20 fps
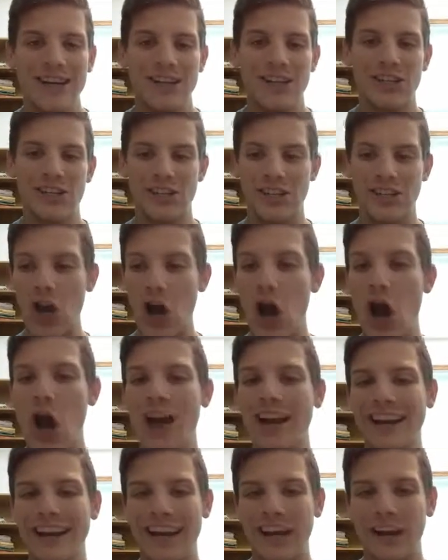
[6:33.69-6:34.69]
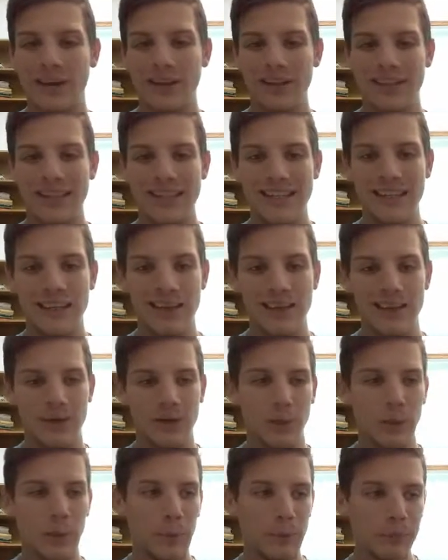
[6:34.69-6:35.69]
does not guarantee
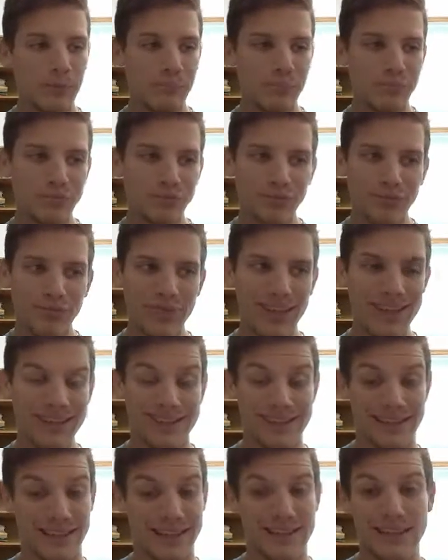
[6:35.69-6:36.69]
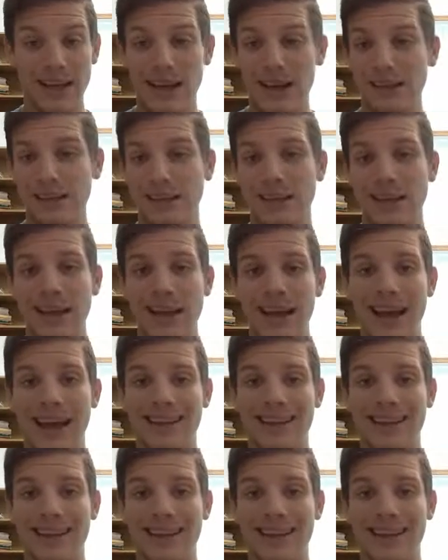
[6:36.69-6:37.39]
you success.